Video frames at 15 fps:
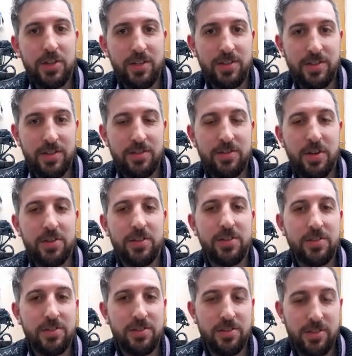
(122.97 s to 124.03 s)
The
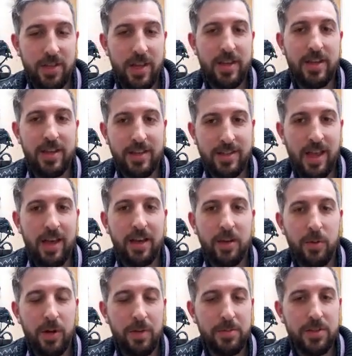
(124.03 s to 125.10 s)
instructions say exactly
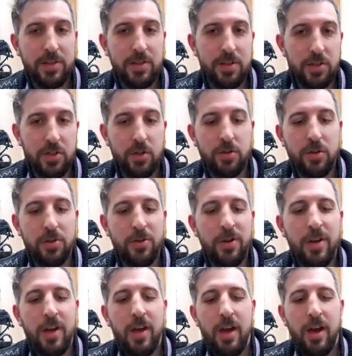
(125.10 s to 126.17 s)
what I'm just going to show you,
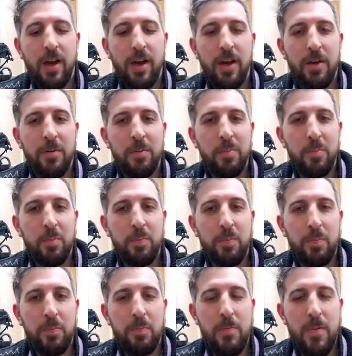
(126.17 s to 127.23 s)
and
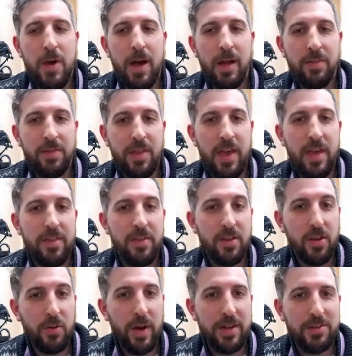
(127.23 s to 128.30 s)
they're the
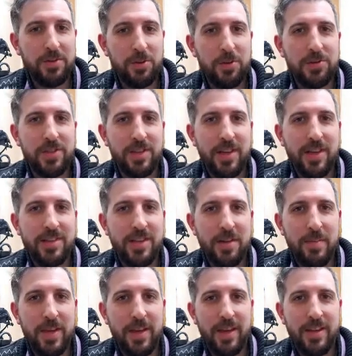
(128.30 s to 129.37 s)
correct source in case I
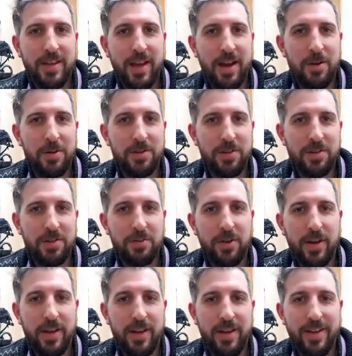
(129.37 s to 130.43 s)
make any errors on the
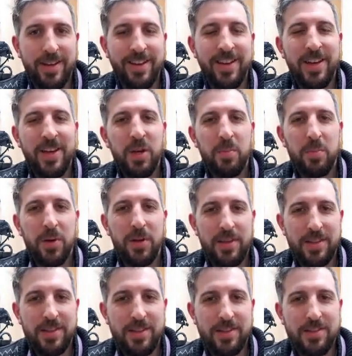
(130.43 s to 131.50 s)
fly here. But
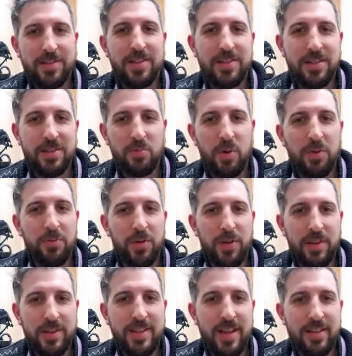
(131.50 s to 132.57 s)
this is roughly
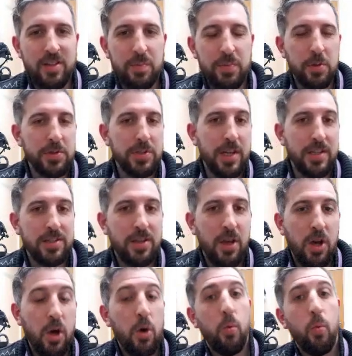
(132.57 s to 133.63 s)
the setup process
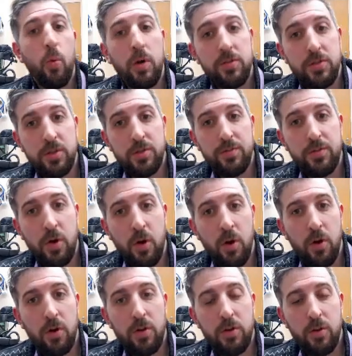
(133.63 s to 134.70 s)
once you've
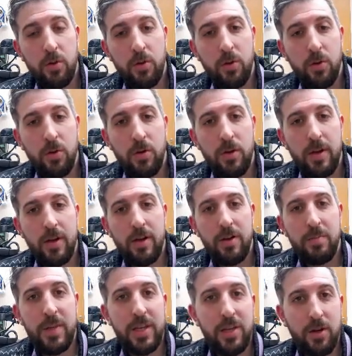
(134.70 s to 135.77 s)
got your
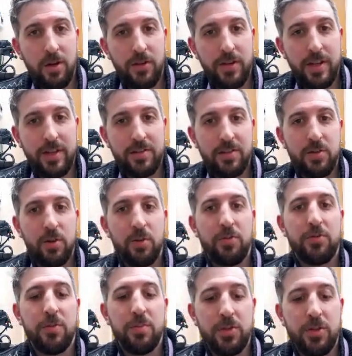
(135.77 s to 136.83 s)
MiniConda installed
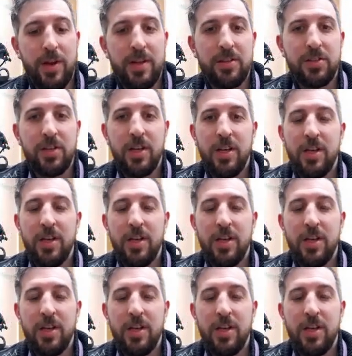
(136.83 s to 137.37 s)
from scratch.